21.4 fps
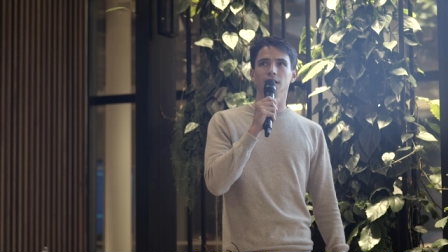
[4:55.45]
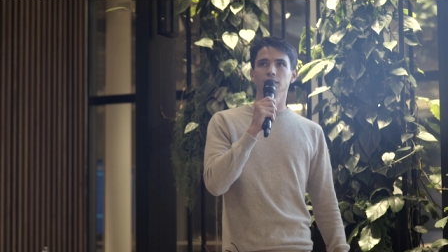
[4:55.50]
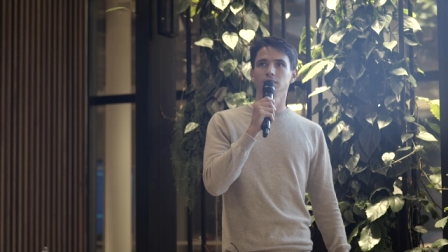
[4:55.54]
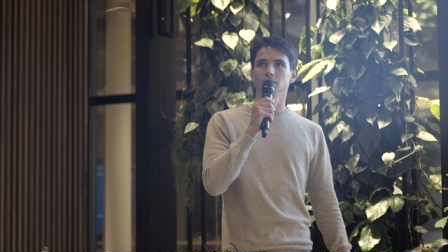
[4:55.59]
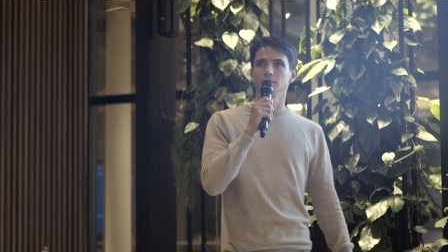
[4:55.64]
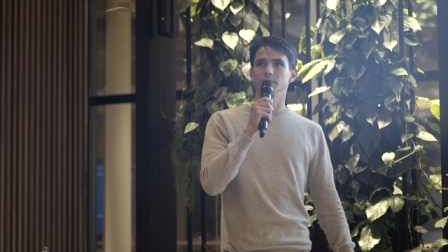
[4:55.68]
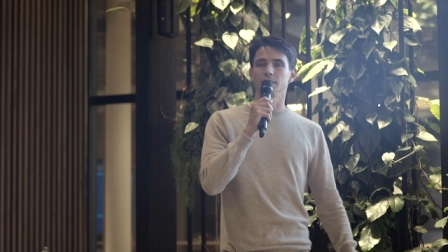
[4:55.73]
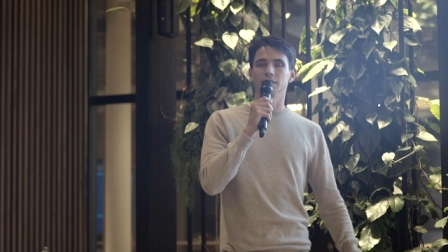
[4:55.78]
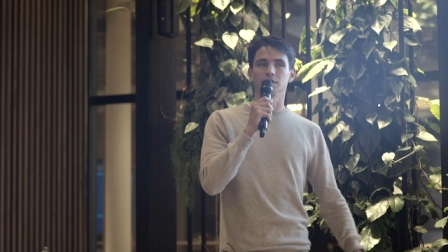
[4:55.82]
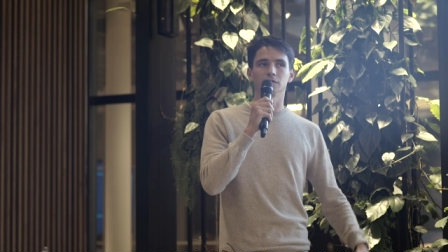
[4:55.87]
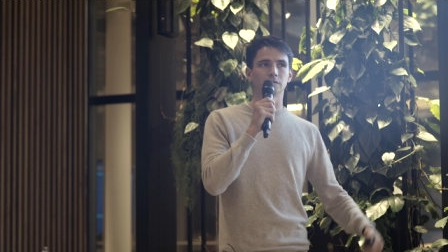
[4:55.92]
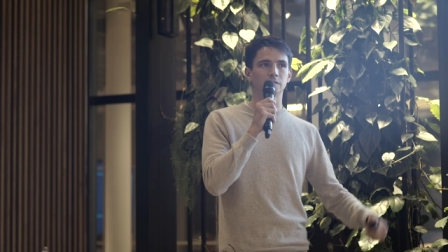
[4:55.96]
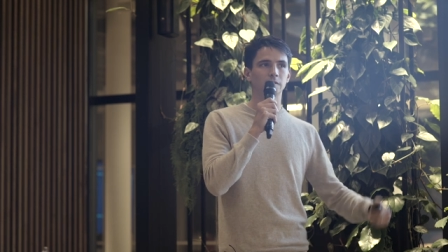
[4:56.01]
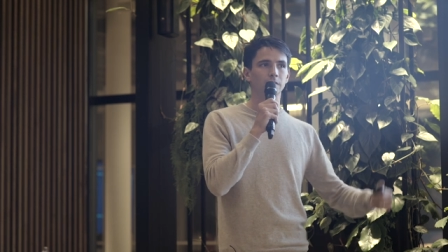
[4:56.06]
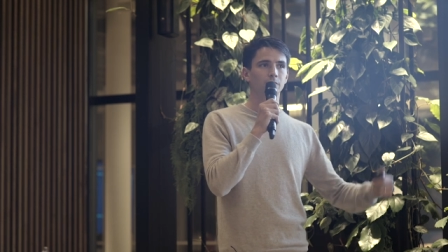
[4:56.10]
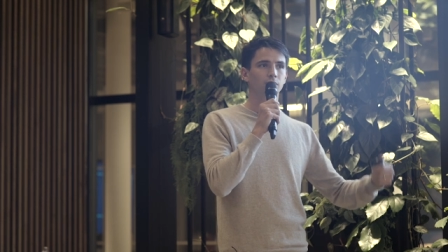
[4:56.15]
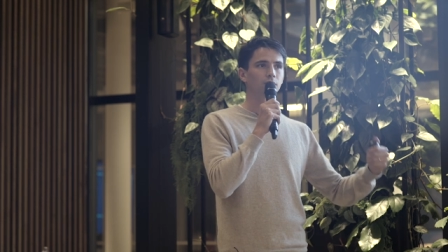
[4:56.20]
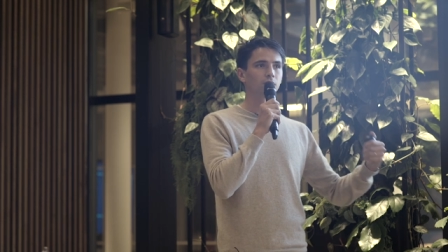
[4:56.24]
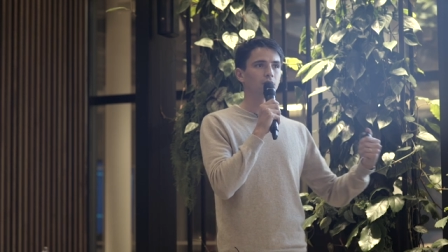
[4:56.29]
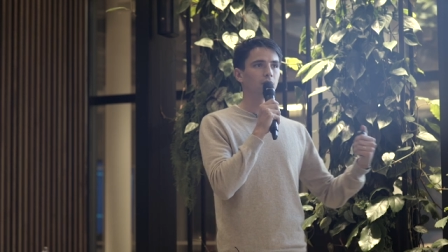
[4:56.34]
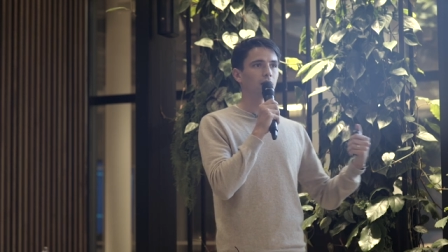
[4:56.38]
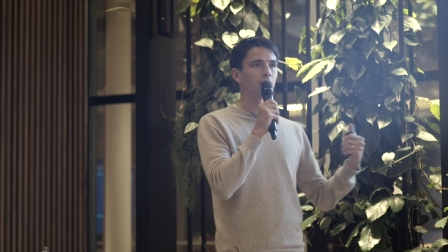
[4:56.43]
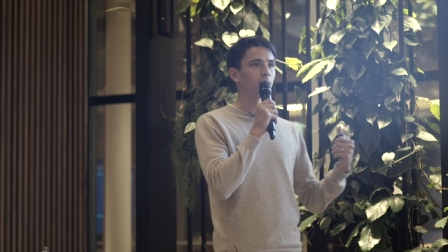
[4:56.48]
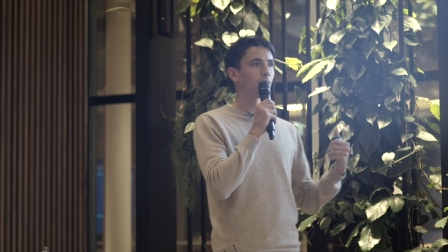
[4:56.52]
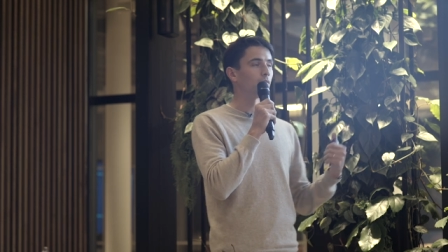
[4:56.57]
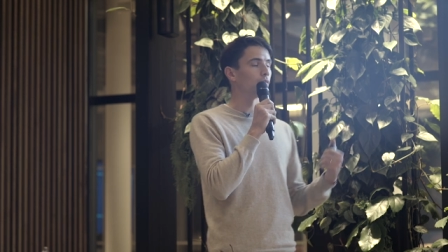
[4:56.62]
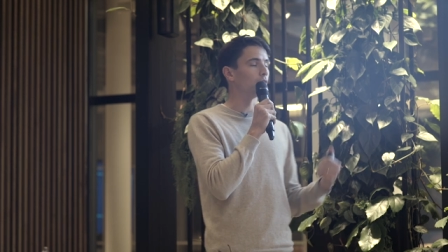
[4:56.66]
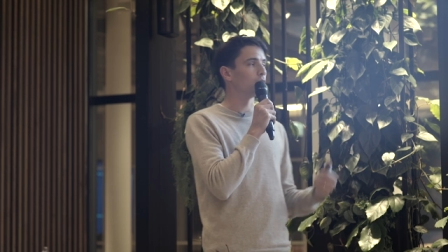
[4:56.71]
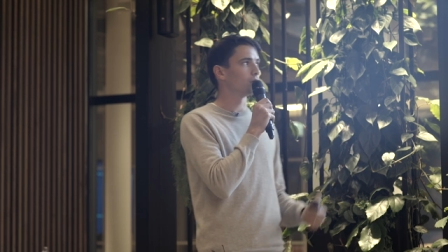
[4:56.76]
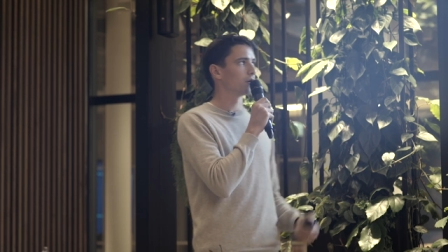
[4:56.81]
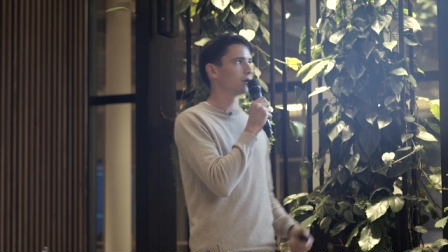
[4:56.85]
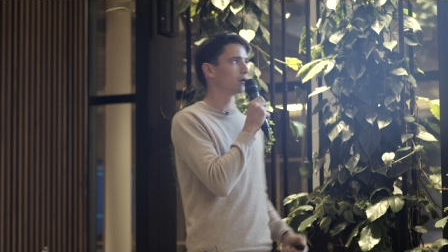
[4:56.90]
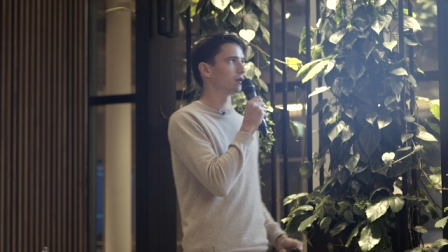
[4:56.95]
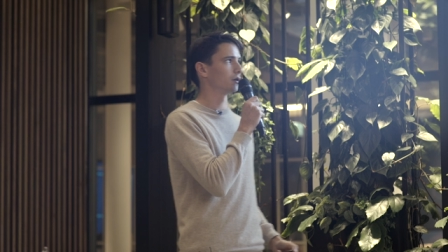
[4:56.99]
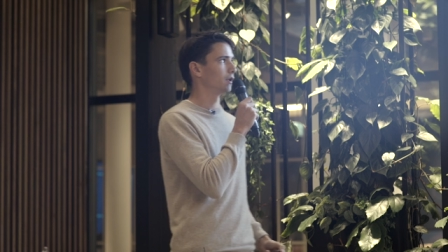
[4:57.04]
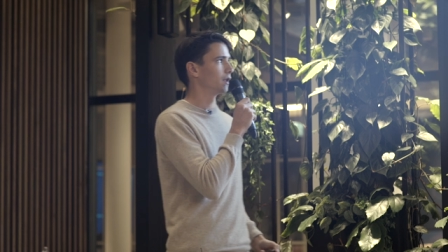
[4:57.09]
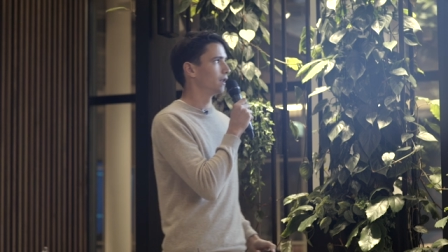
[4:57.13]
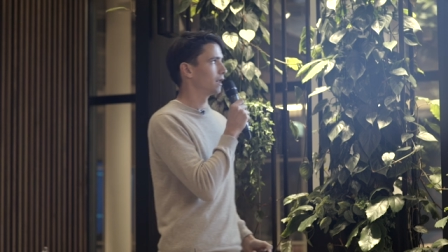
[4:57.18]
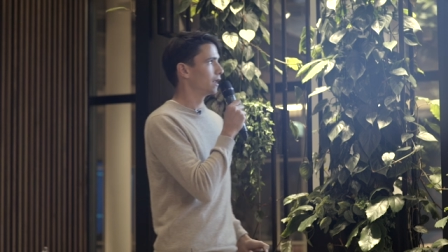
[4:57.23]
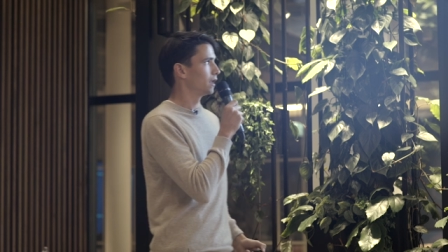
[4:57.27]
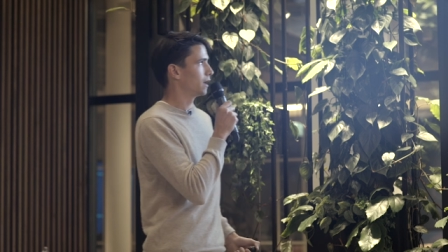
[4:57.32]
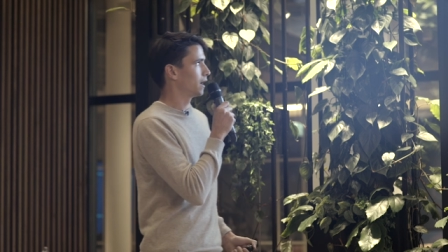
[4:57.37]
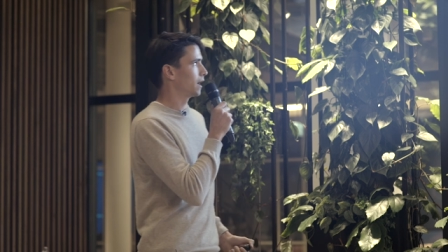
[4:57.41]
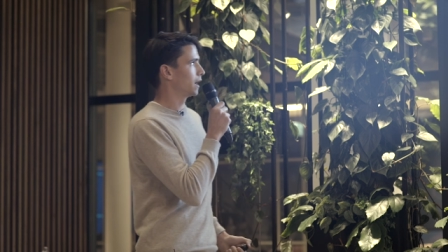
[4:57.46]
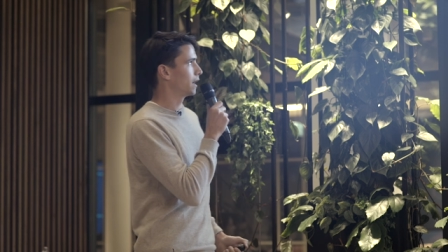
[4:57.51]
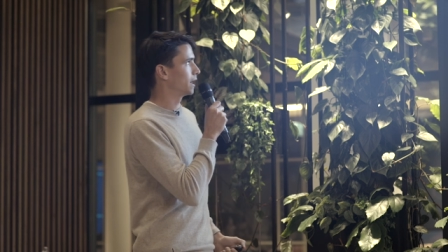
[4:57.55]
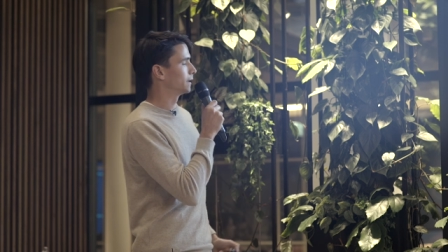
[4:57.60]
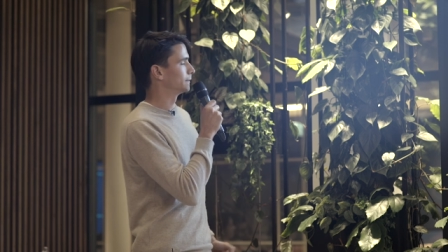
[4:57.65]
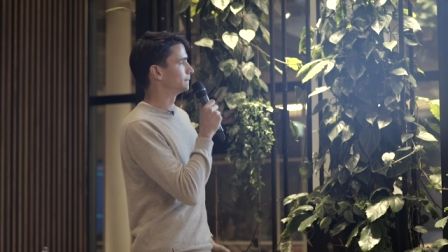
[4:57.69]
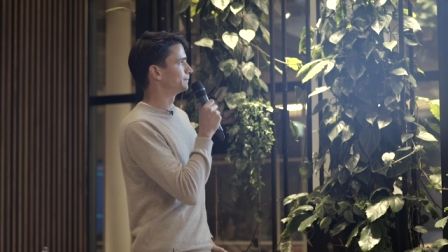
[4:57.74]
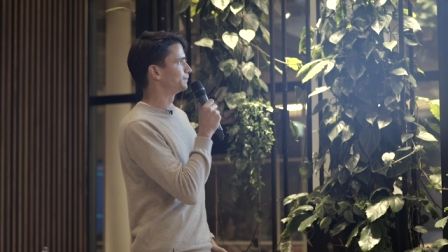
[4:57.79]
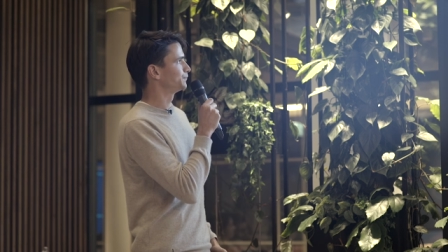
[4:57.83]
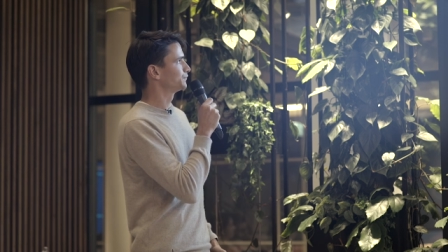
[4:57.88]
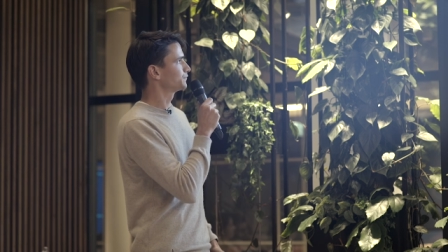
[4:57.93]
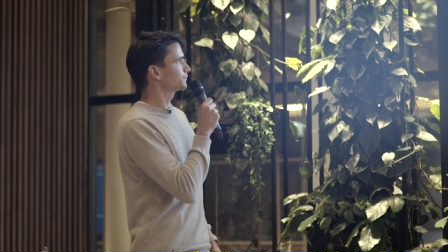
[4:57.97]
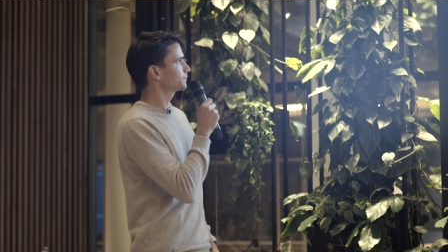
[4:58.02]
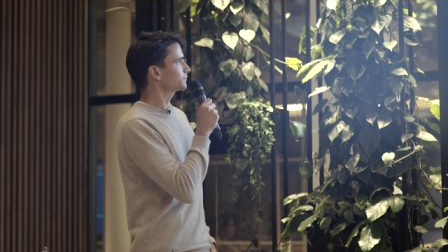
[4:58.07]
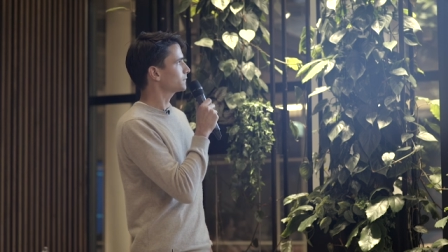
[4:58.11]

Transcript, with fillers: idle because people are more, um,